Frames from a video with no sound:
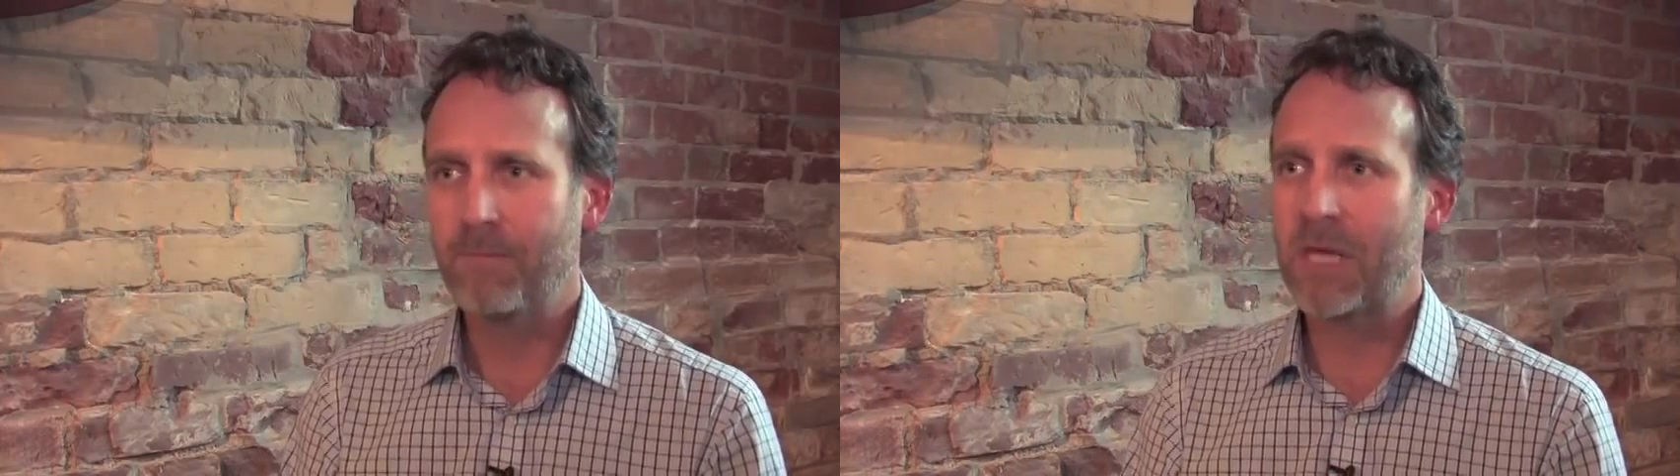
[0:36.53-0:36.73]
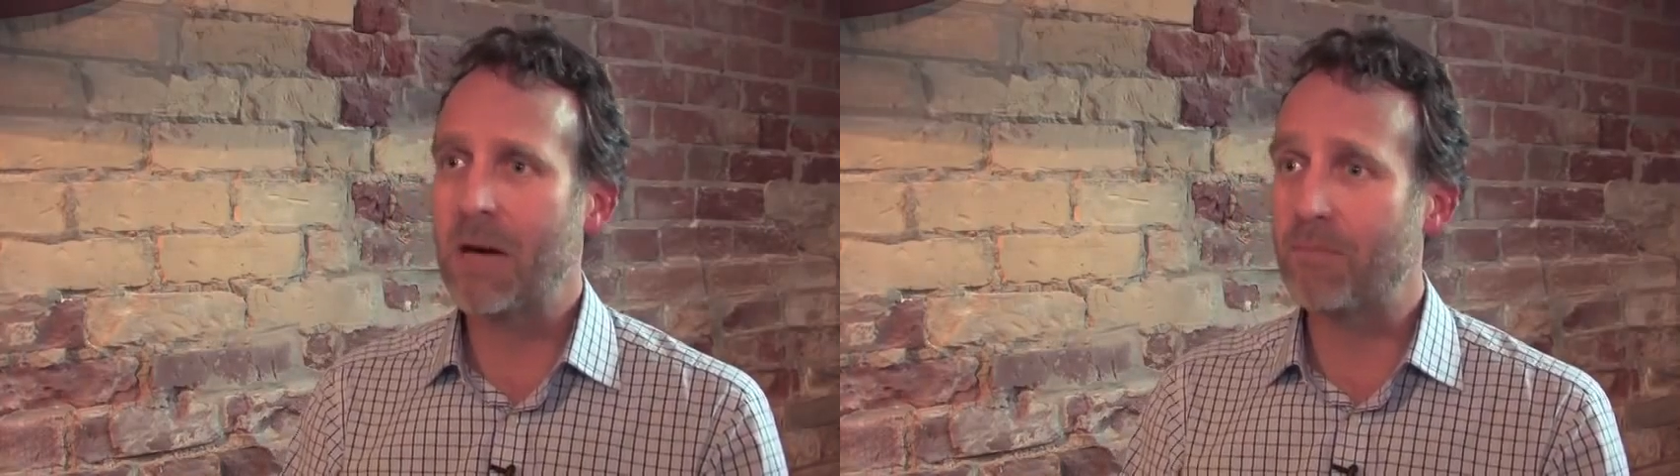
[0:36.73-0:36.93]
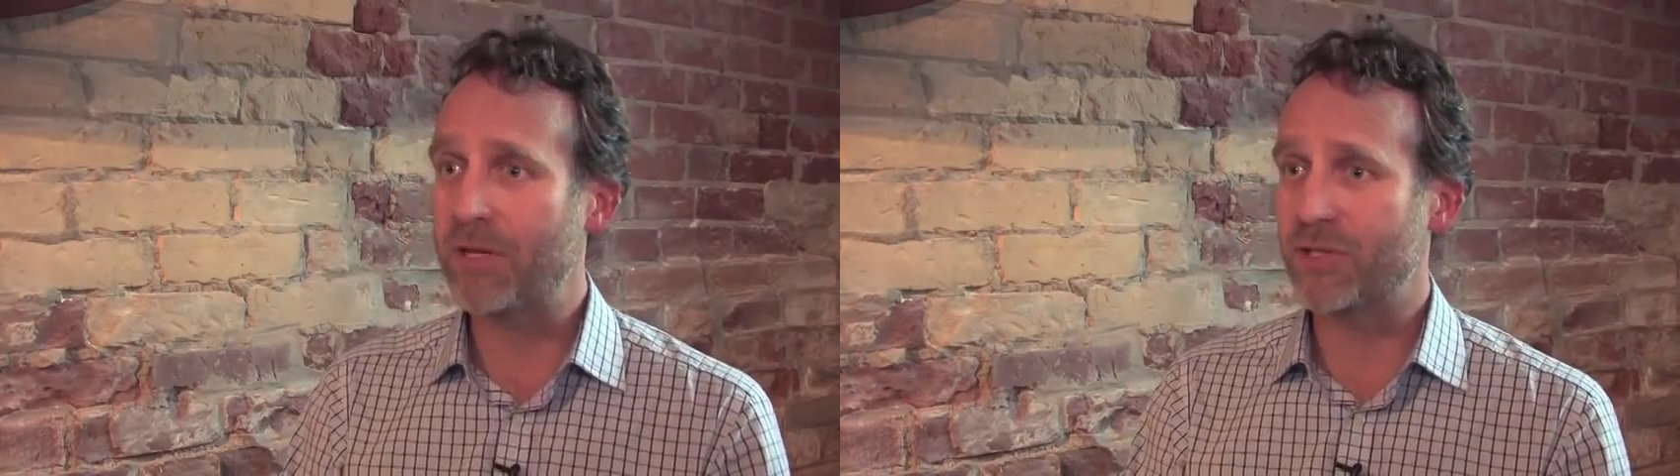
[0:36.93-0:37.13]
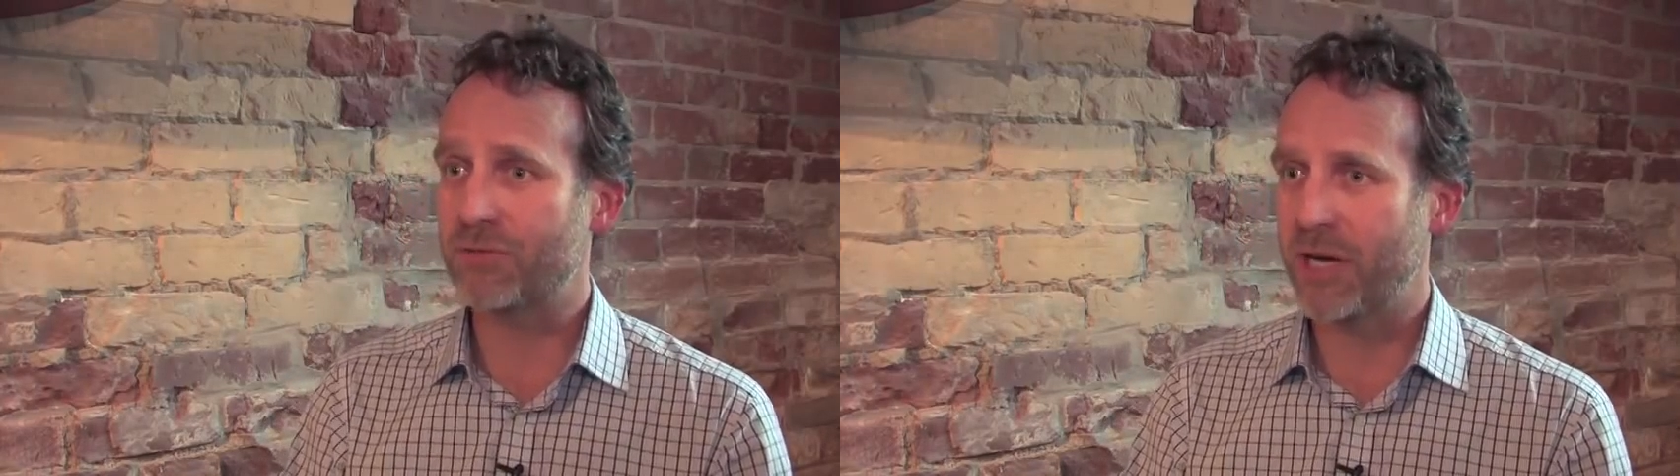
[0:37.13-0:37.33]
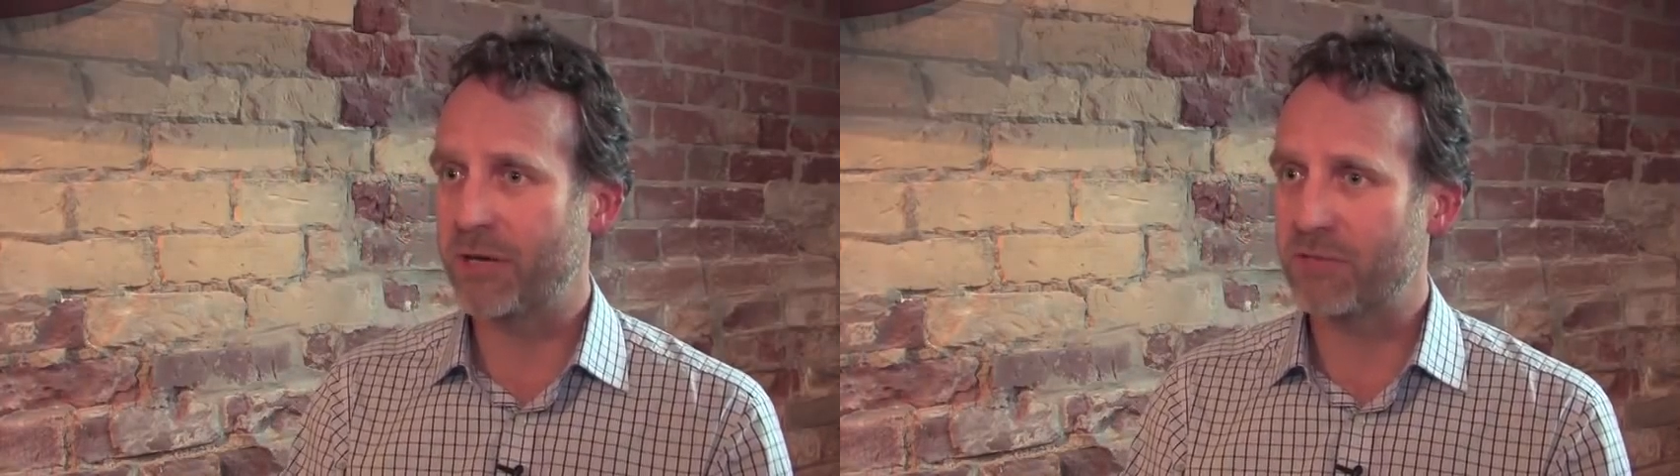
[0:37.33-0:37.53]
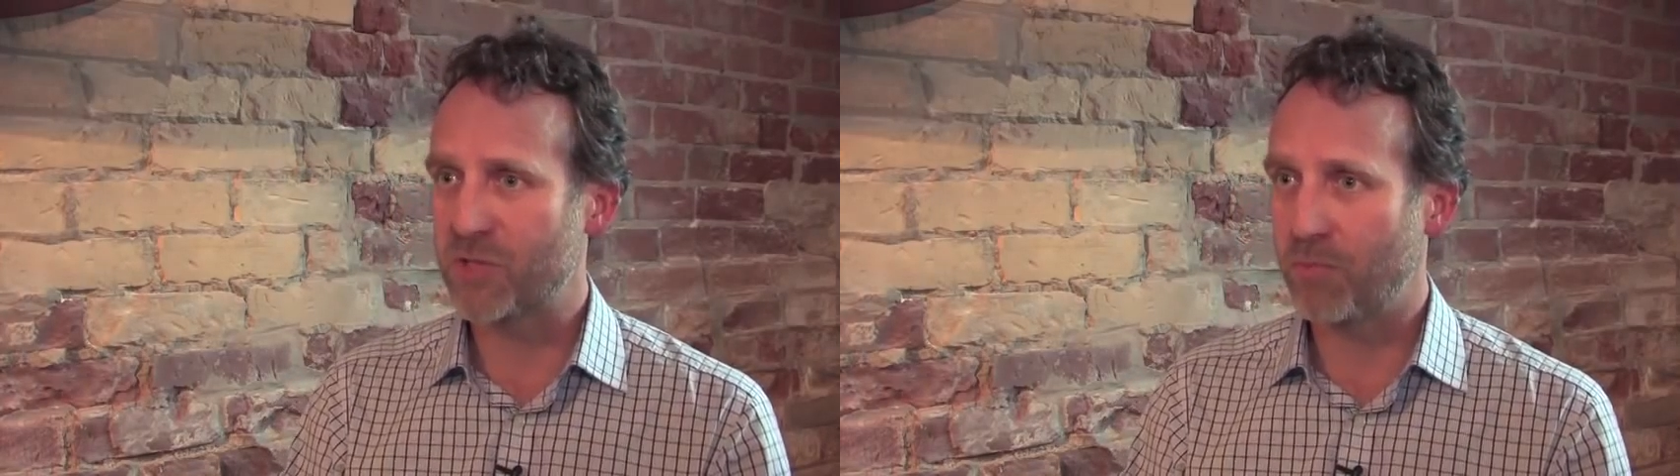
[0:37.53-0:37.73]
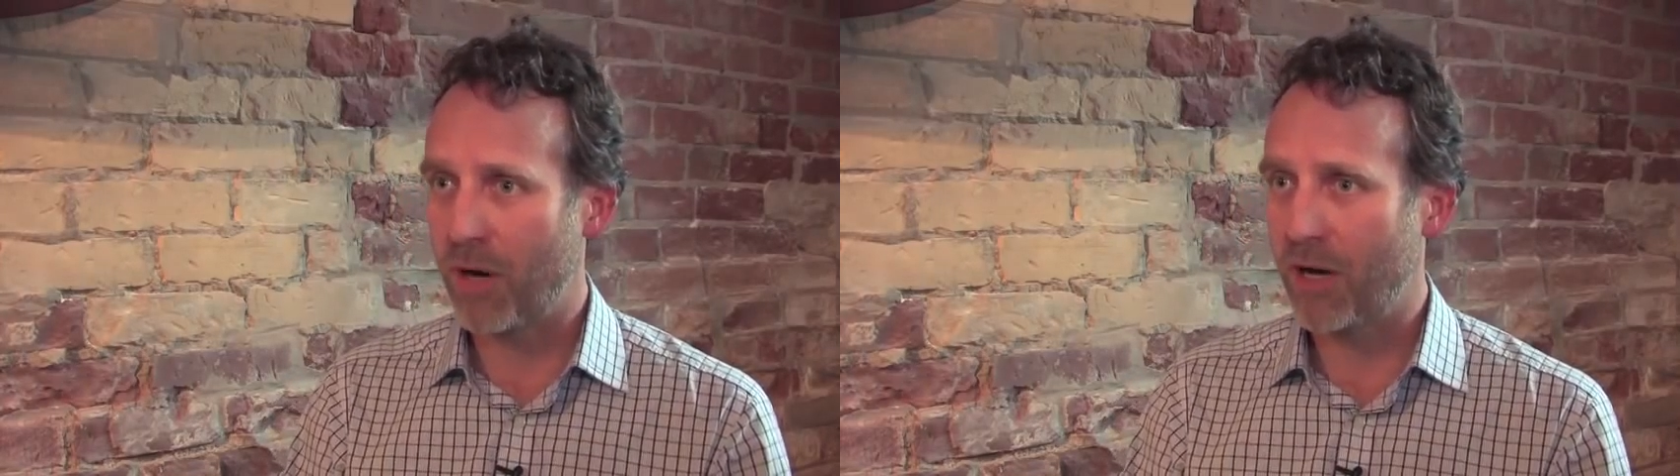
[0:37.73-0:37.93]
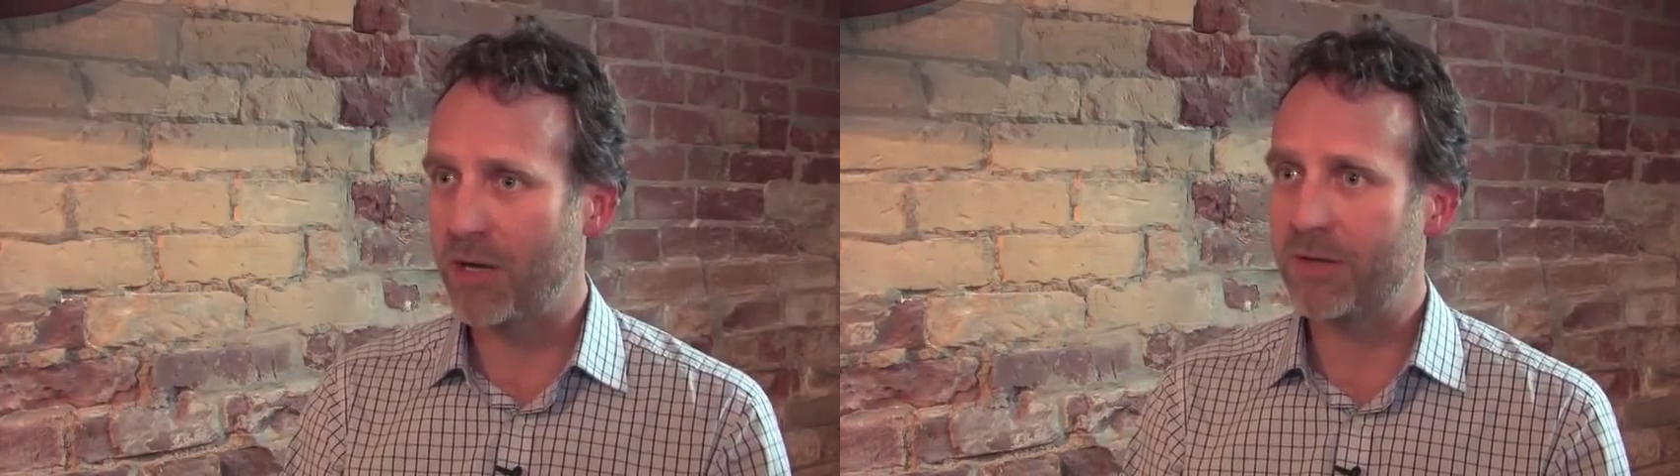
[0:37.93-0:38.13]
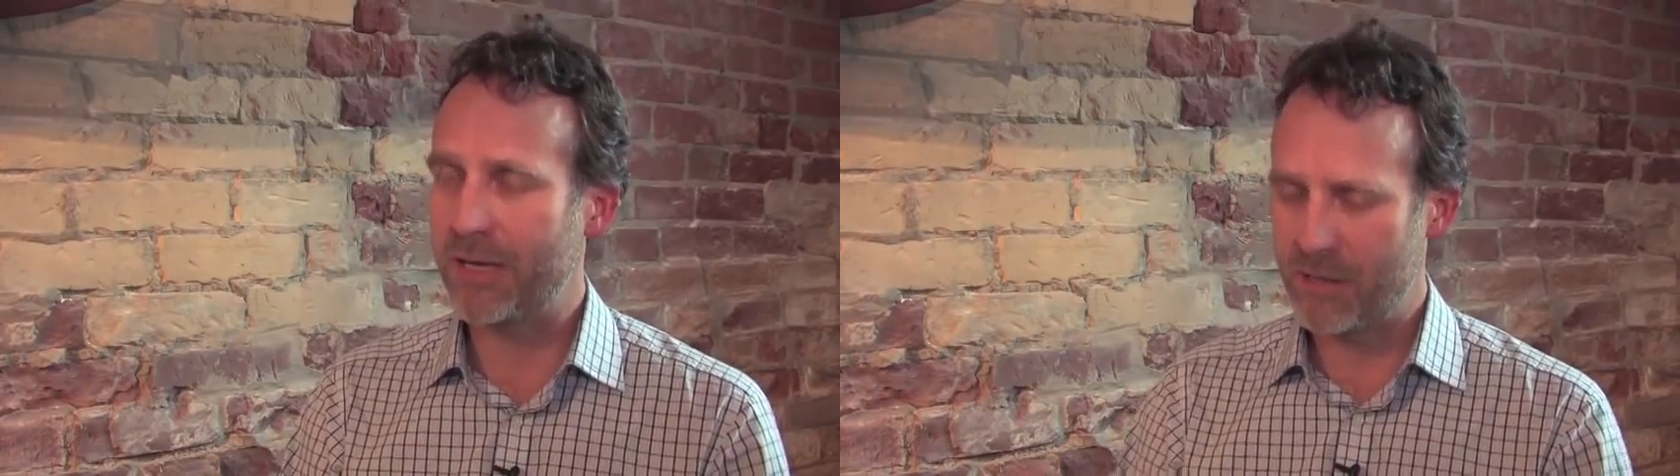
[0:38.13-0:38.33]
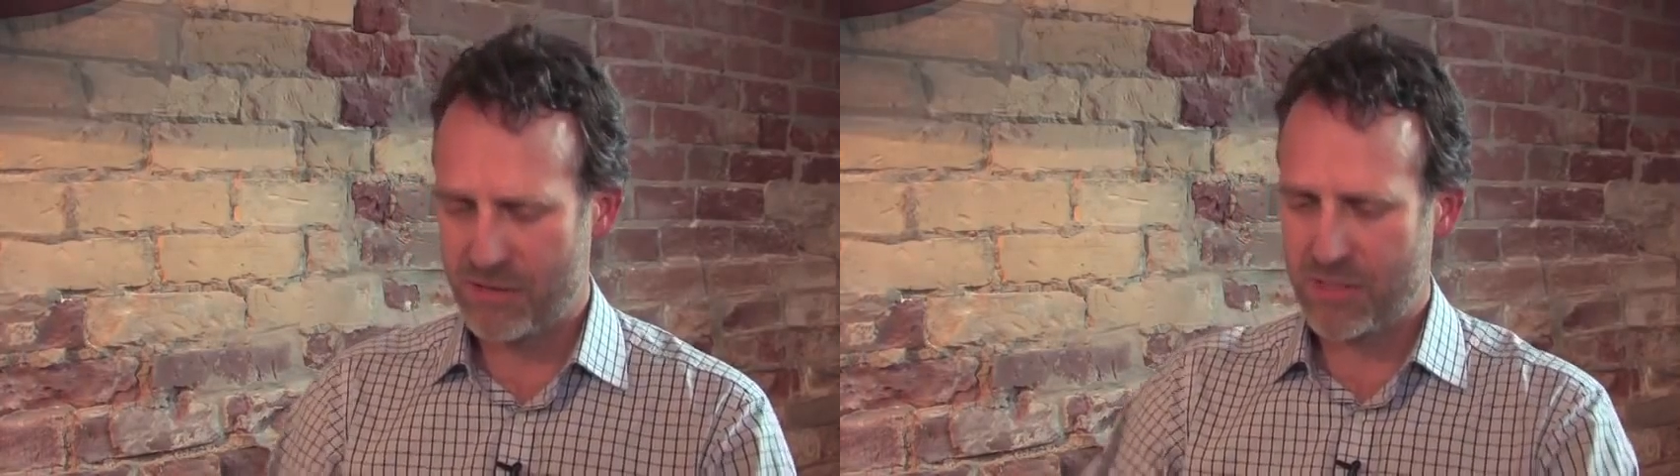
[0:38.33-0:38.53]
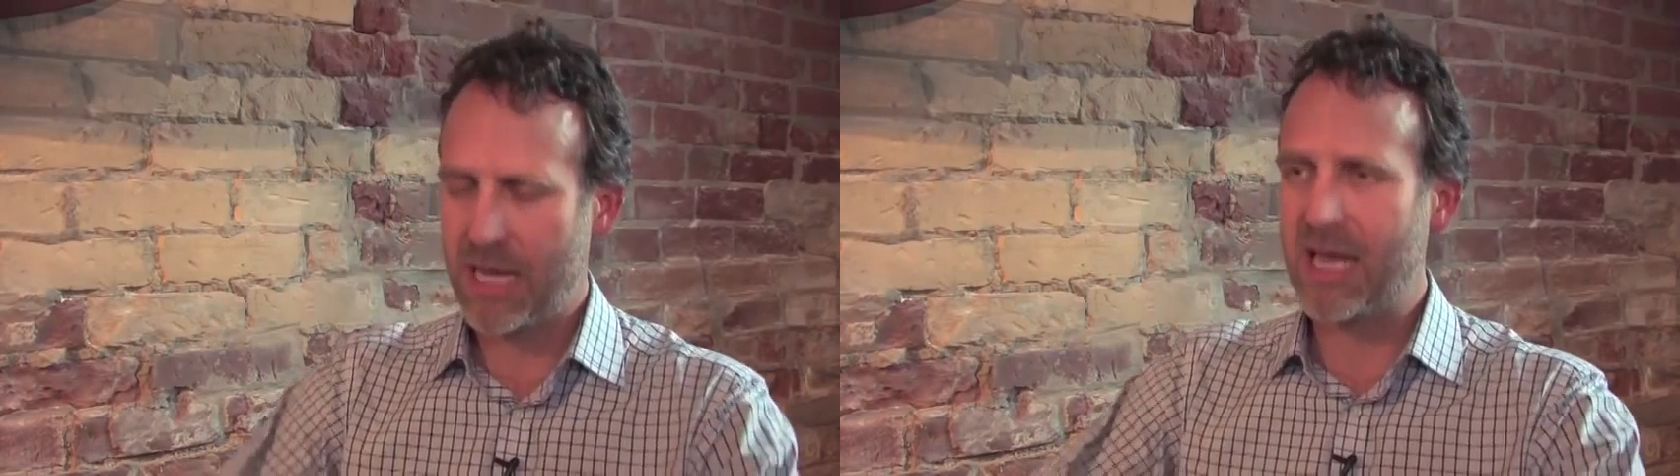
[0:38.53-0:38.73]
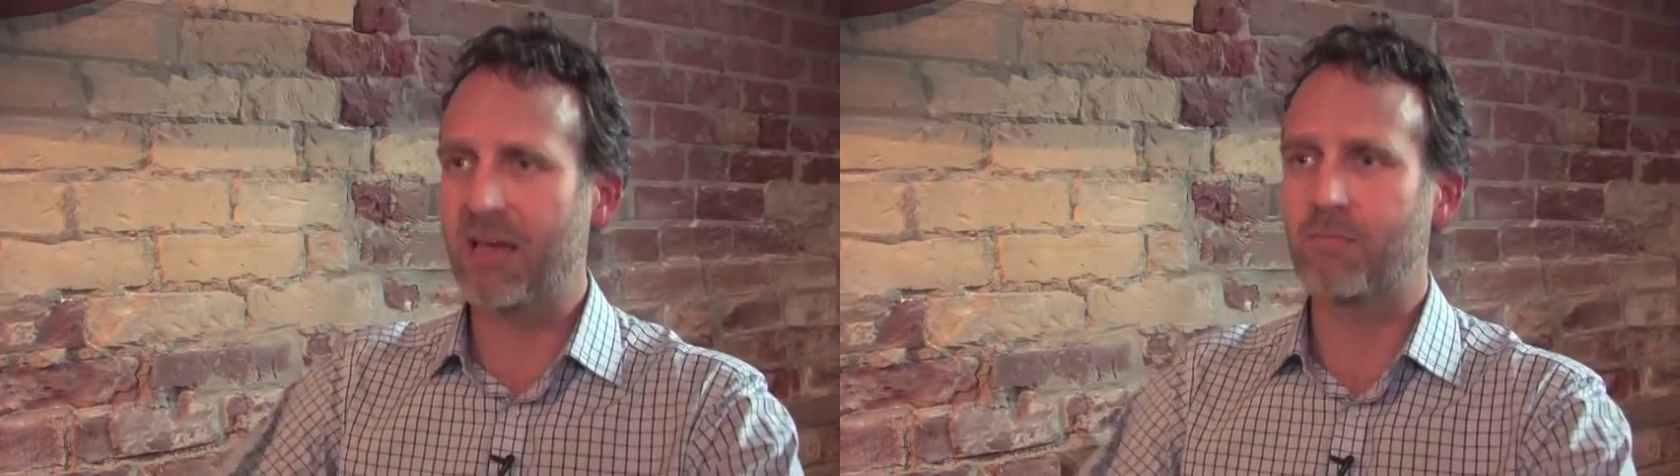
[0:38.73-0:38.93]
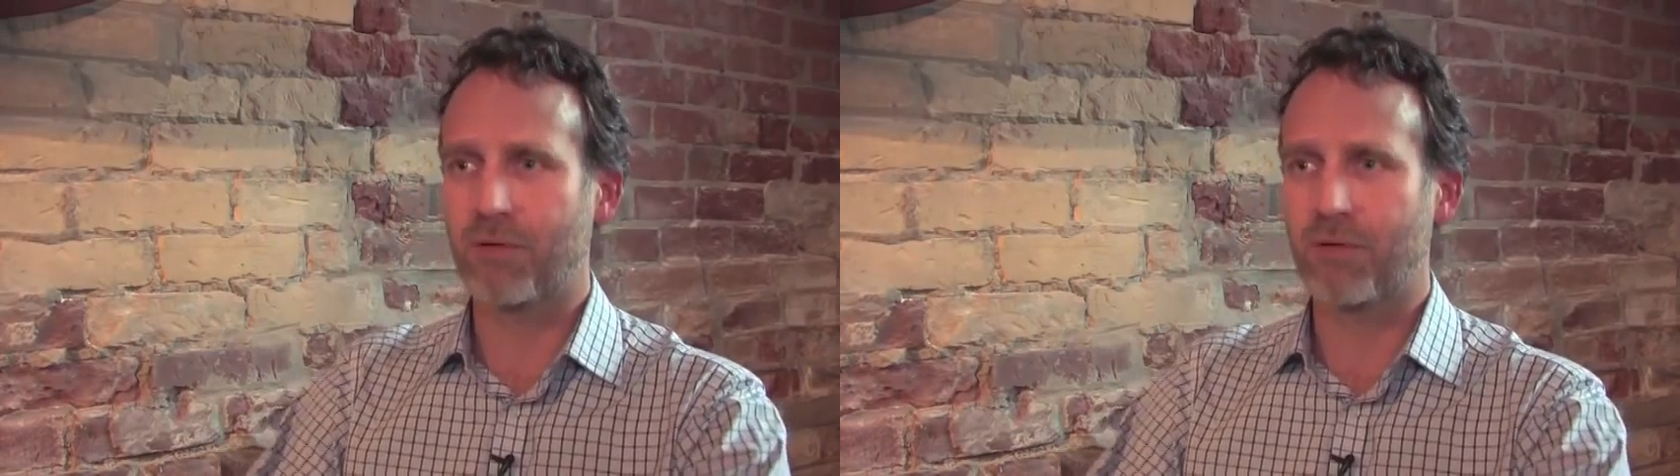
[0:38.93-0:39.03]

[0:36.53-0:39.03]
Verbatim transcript: Companies are trying to respond and are saying